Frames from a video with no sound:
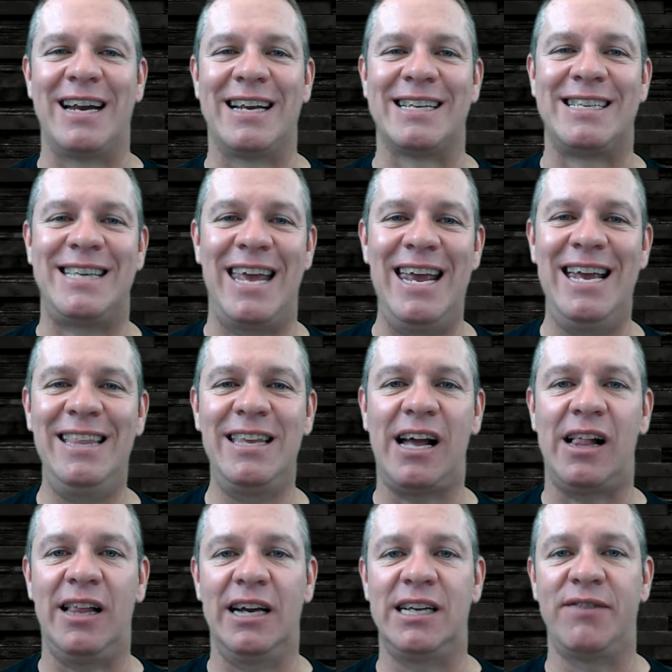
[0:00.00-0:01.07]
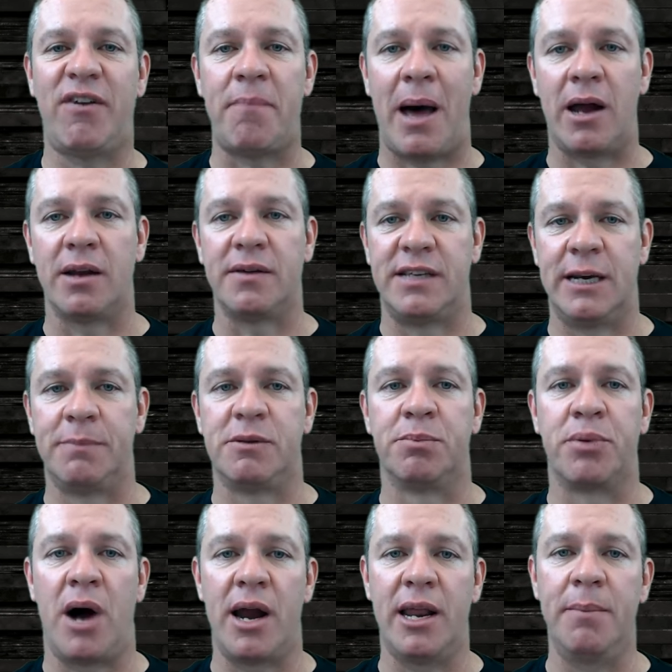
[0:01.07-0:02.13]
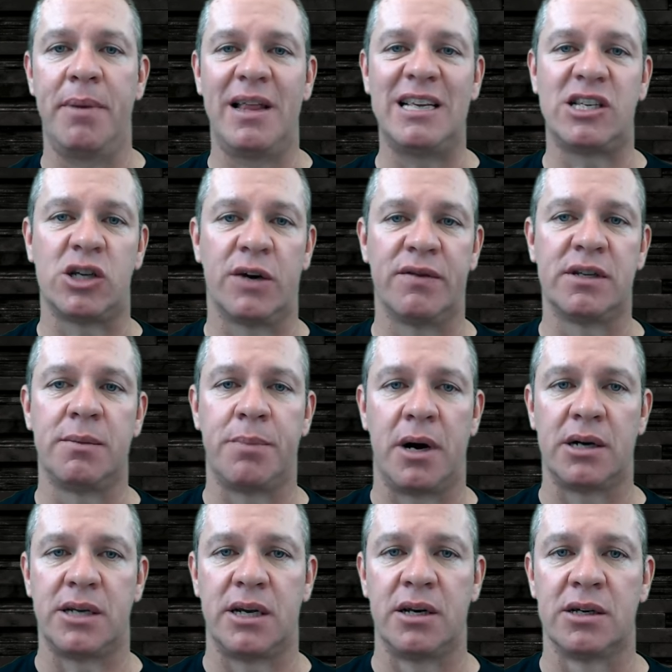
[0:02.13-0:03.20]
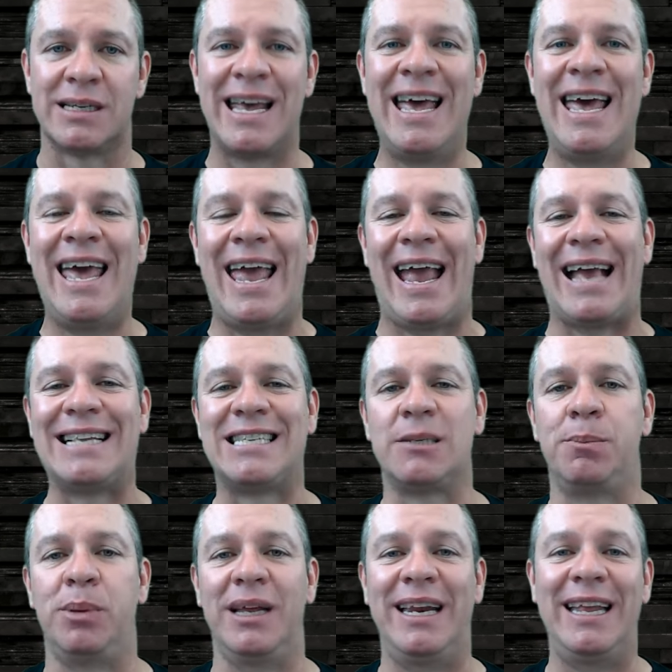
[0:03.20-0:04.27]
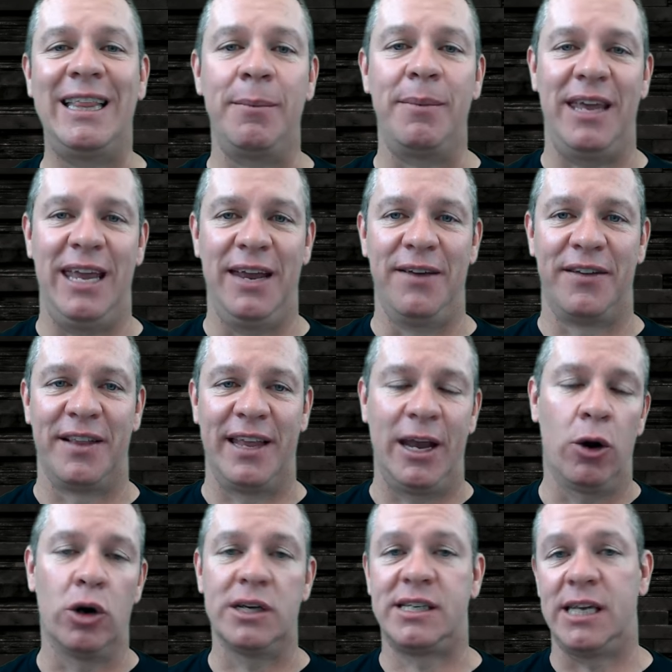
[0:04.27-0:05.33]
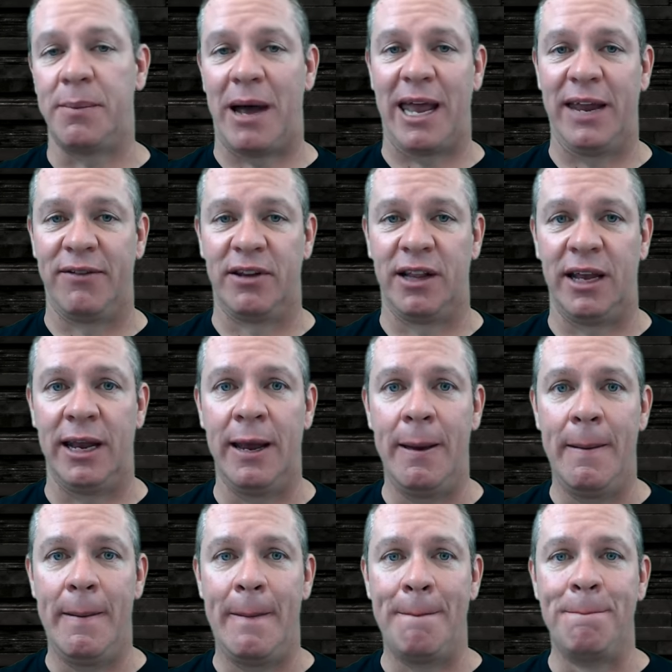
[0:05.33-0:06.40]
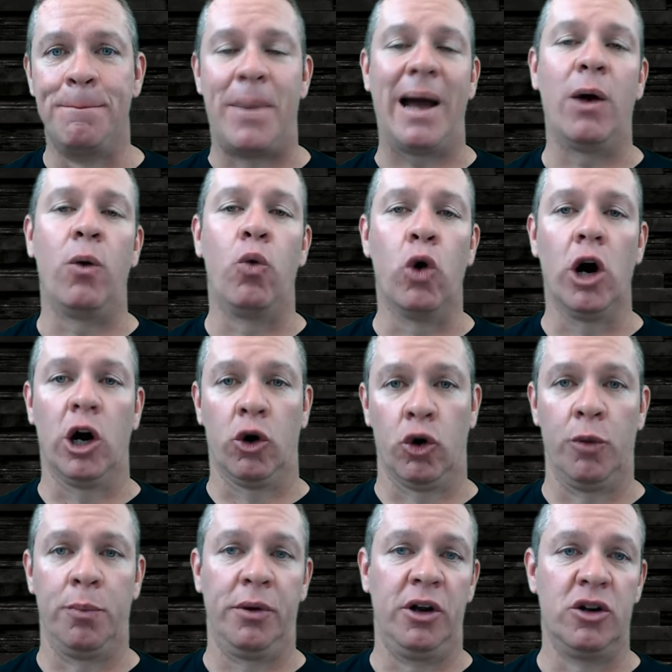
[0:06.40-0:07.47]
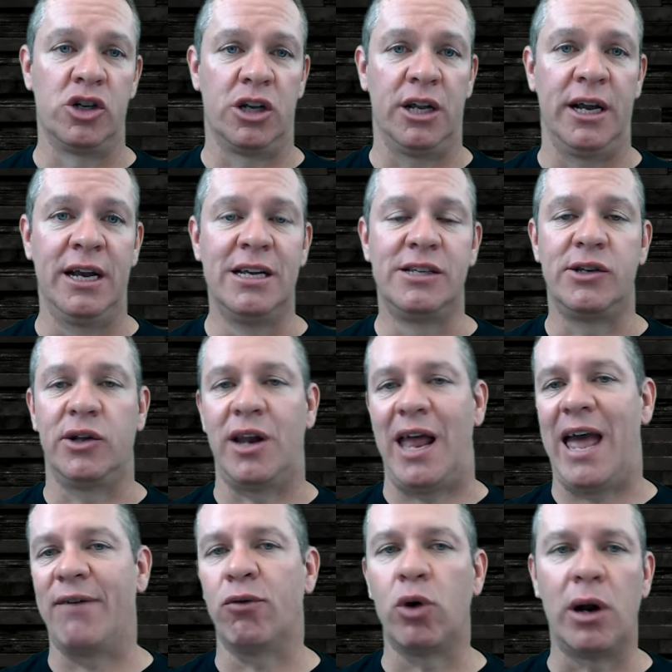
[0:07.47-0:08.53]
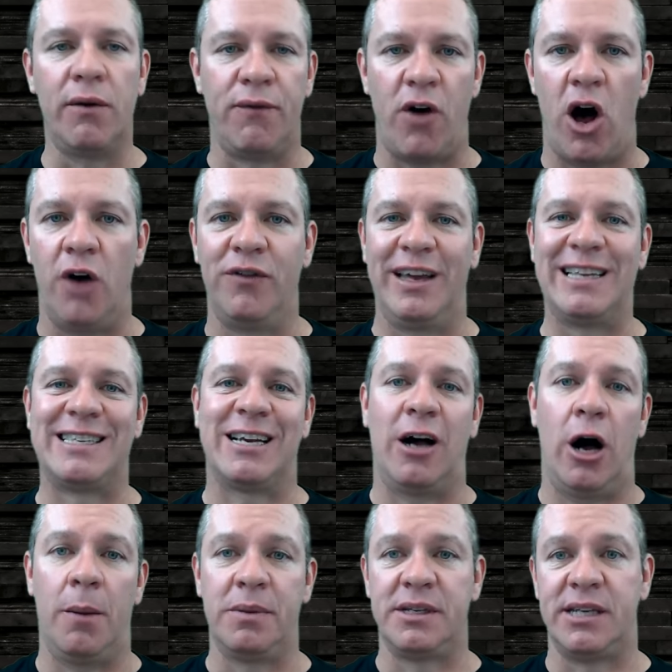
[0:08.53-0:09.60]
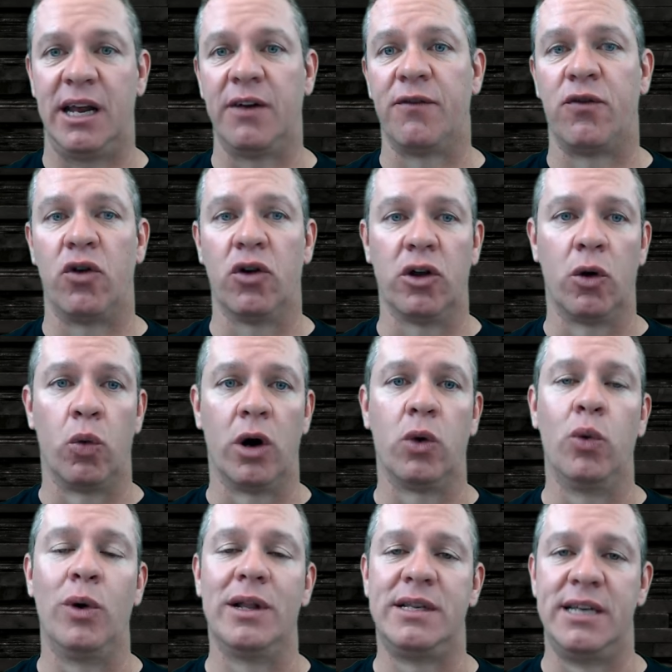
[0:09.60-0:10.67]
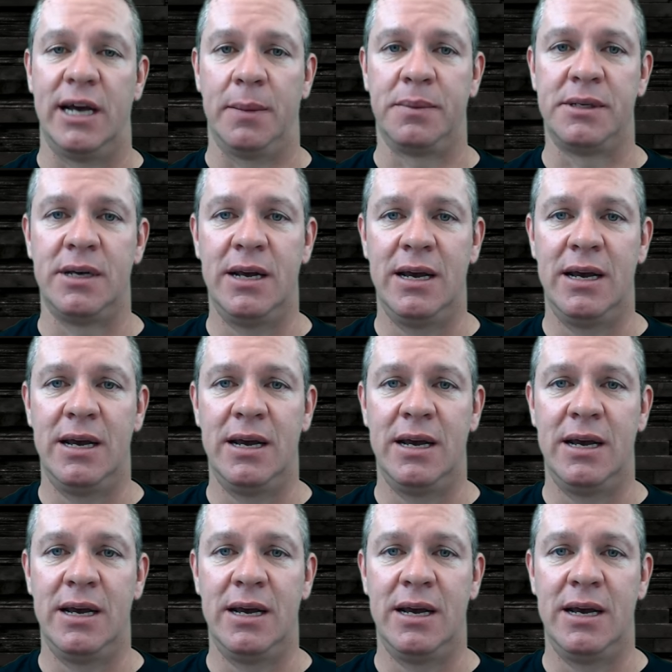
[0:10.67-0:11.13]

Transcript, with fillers: as taking the collective amount of tips brought in by the servers and bartenders and splitting them evenly or semi-evenly by work group usually, so that everyone involved gets compensated for their work with tips.